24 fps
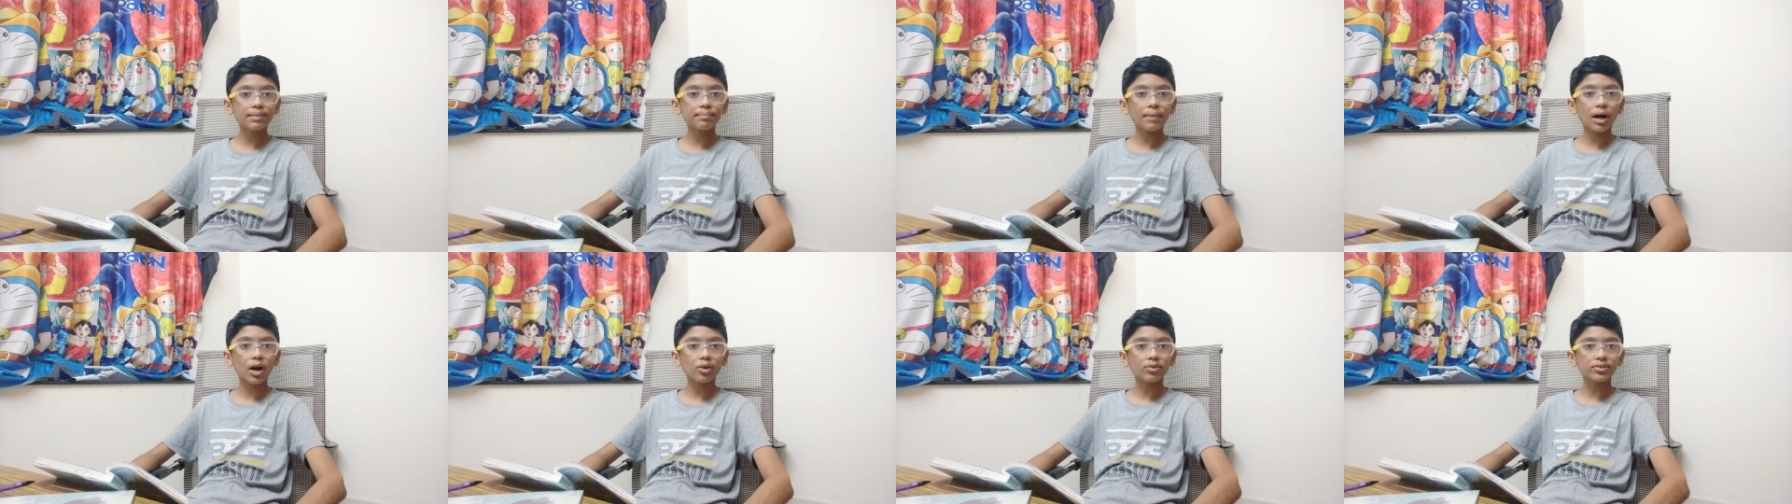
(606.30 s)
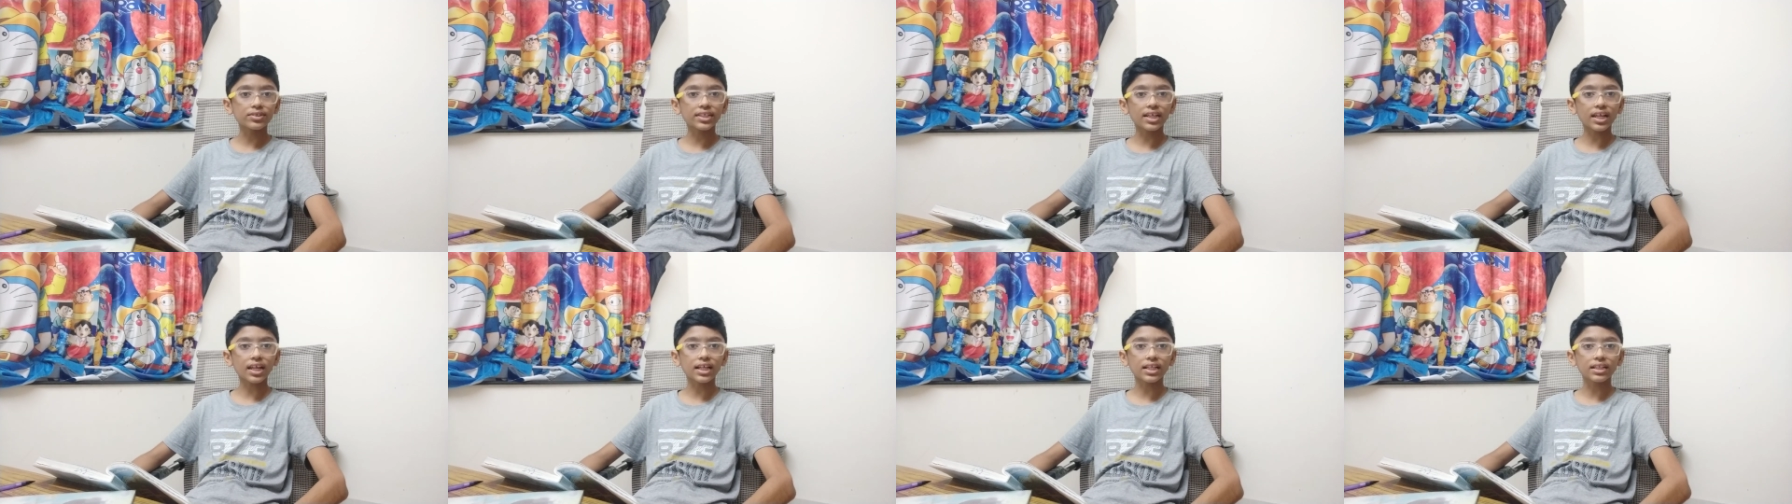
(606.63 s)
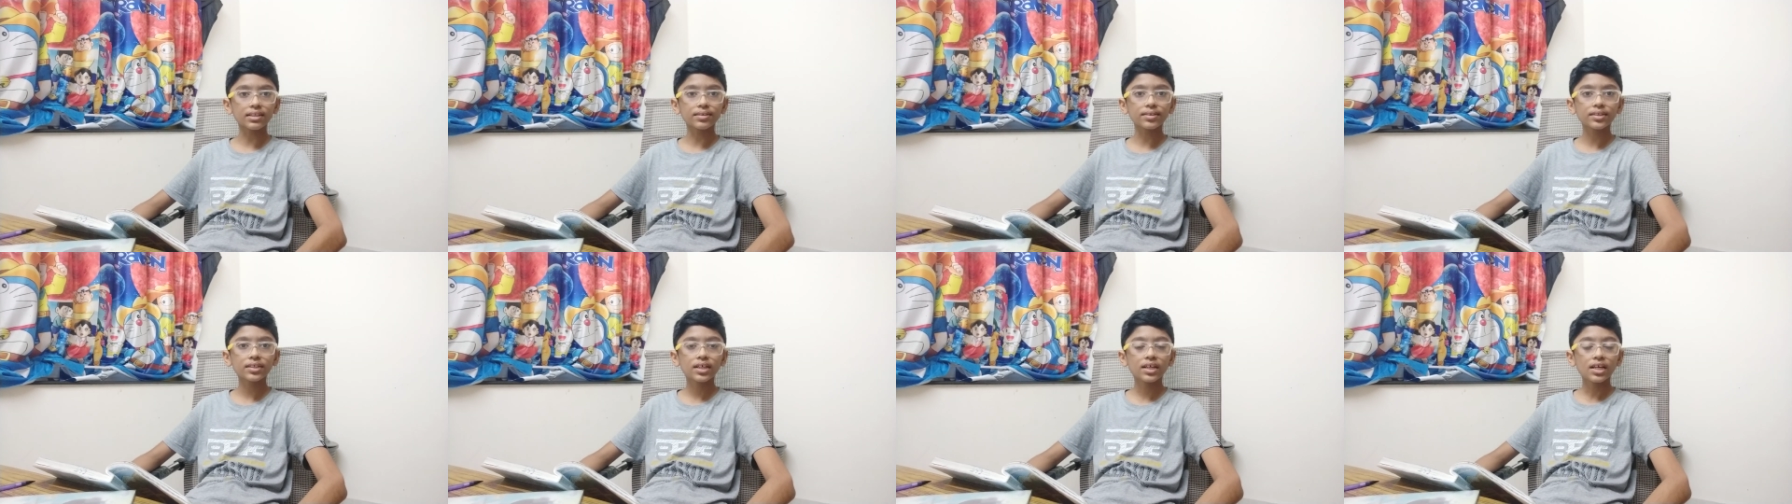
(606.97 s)
mountain.
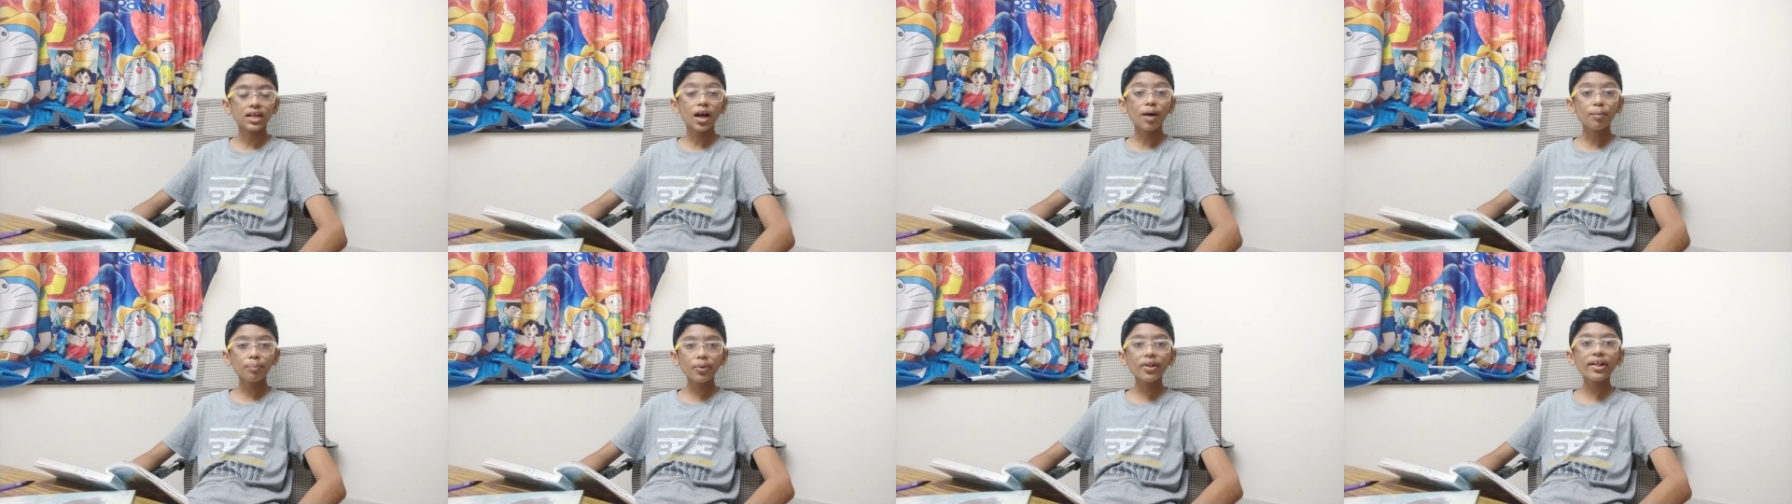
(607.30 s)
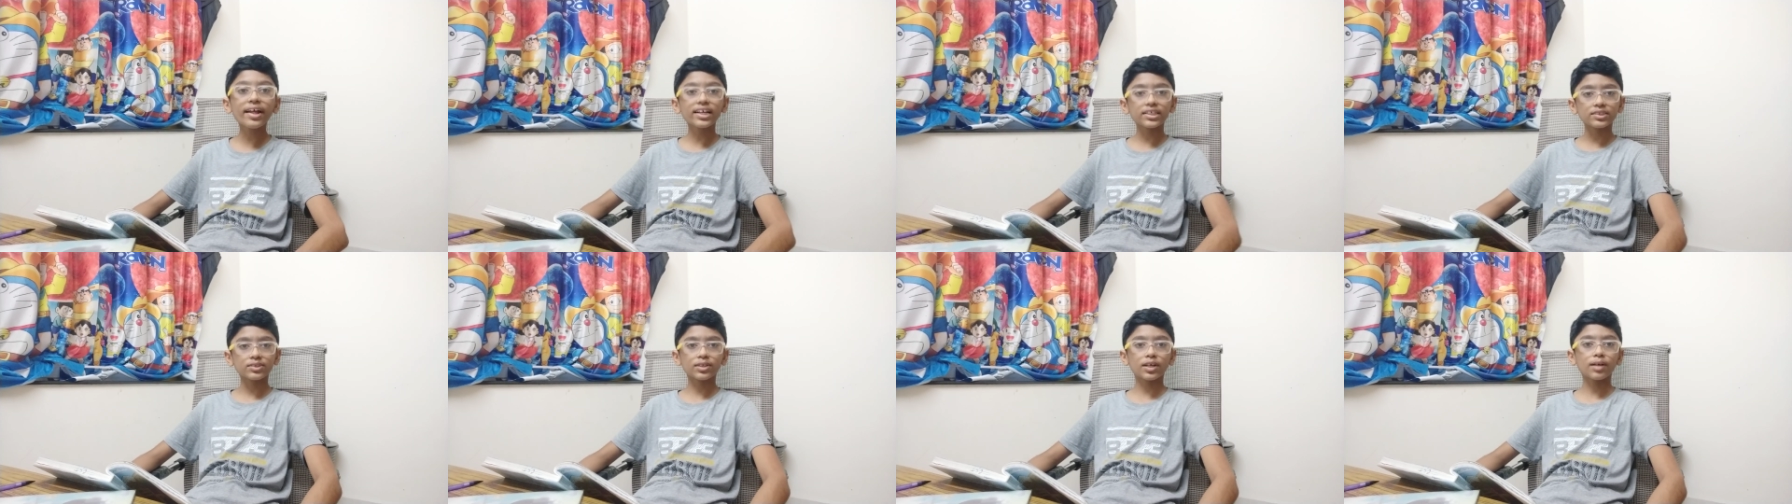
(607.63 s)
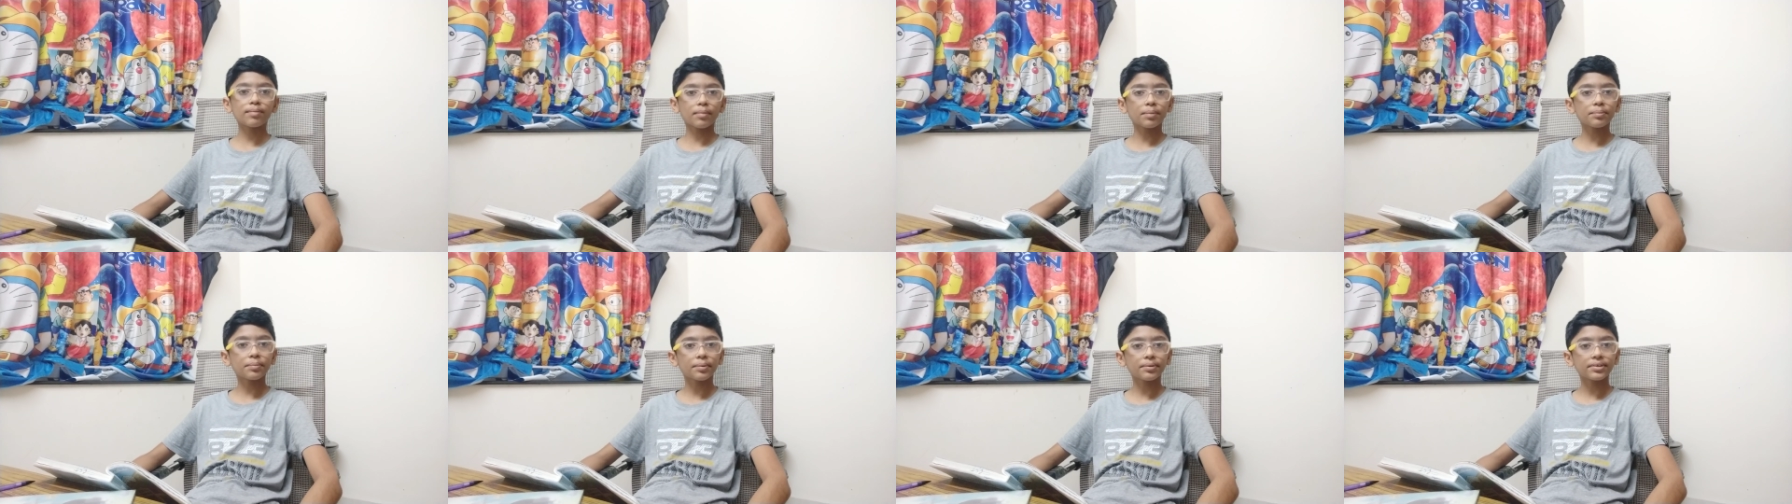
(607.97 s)
Please
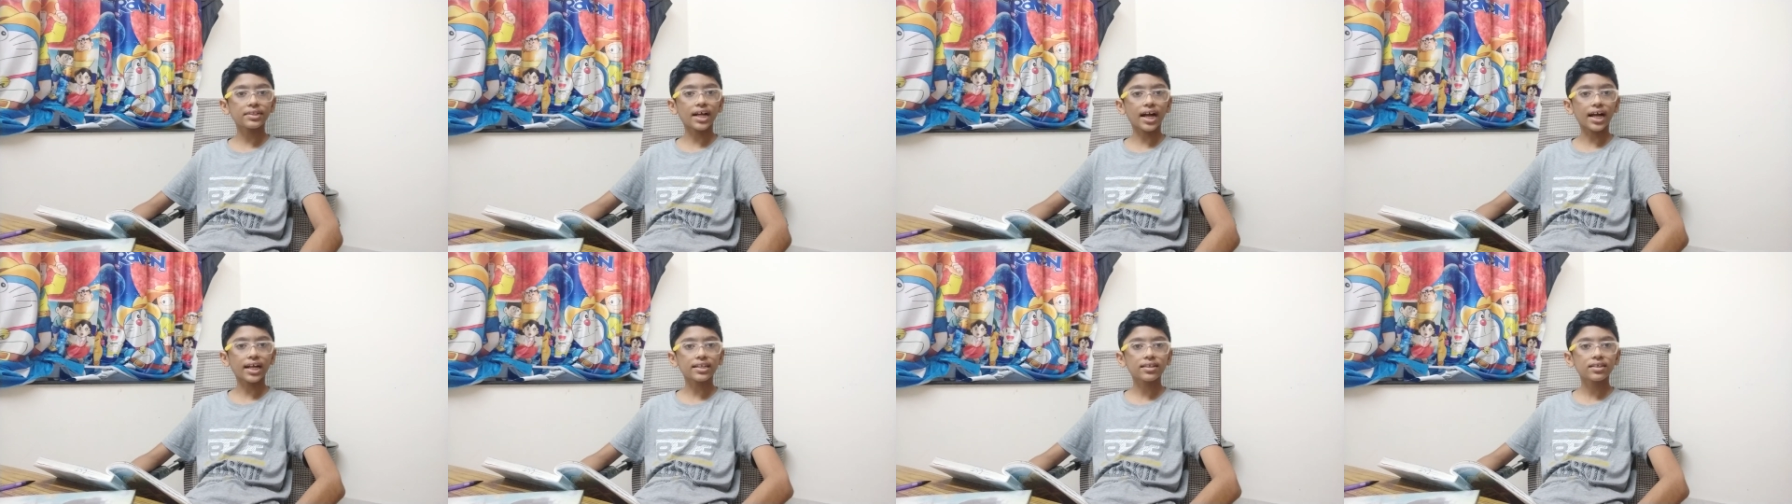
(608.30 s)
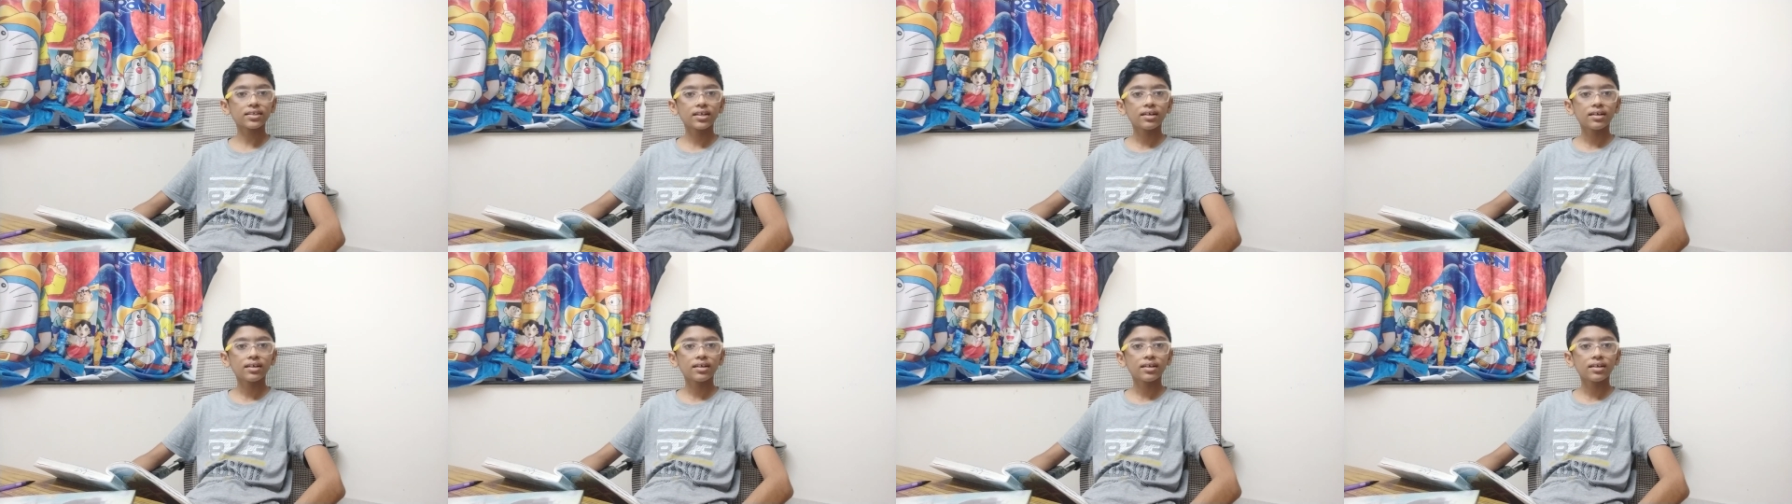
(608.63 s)
remember that,